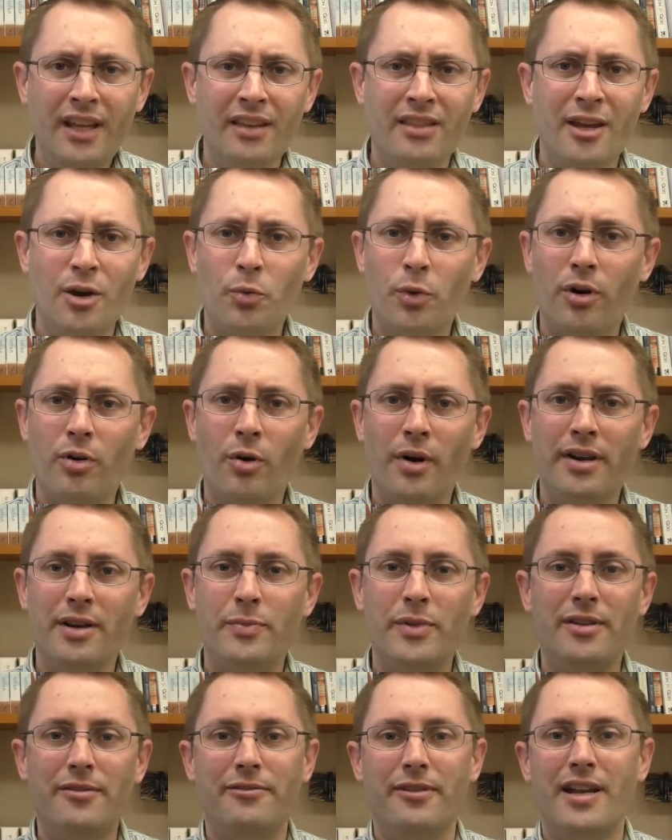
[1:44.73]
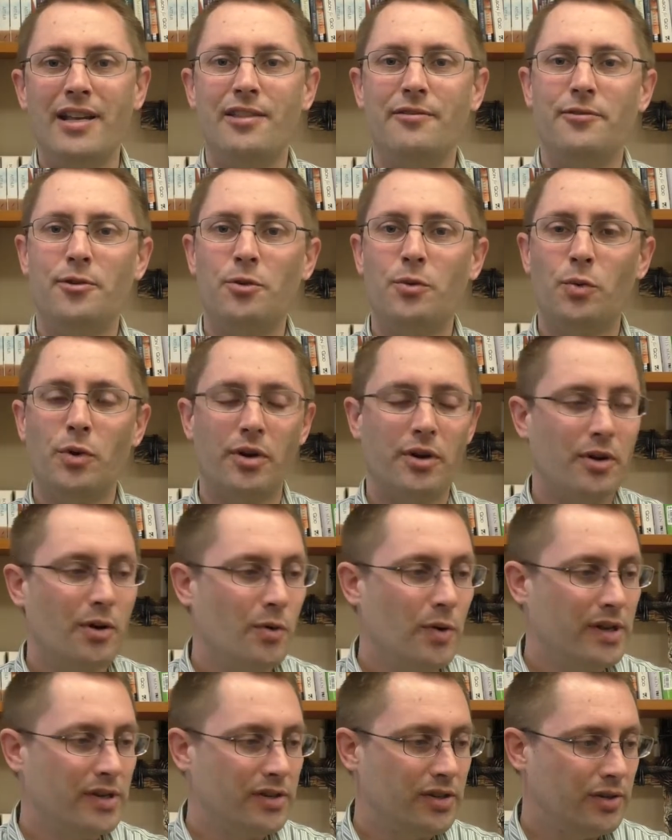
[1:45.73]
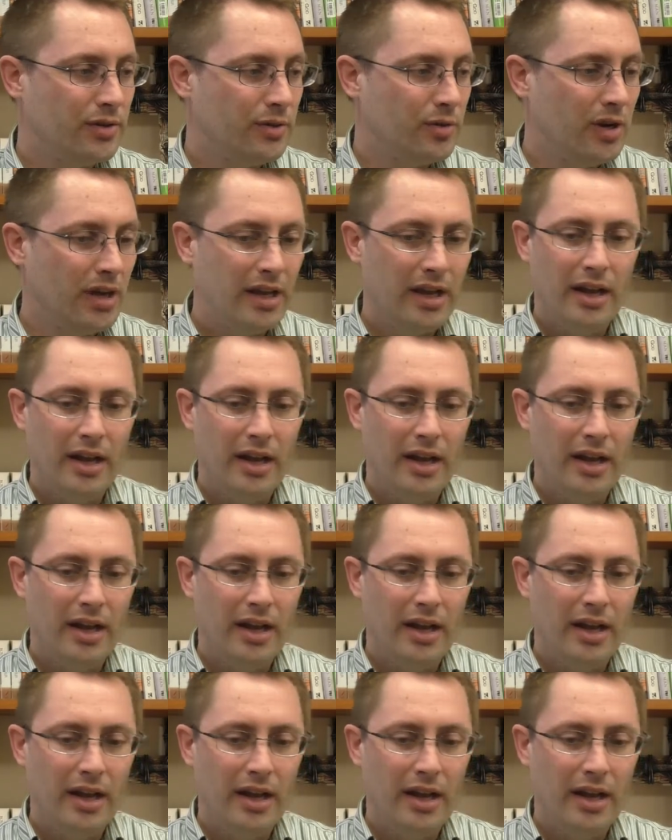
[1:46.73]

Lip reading: that we're going to be faithful, we're going to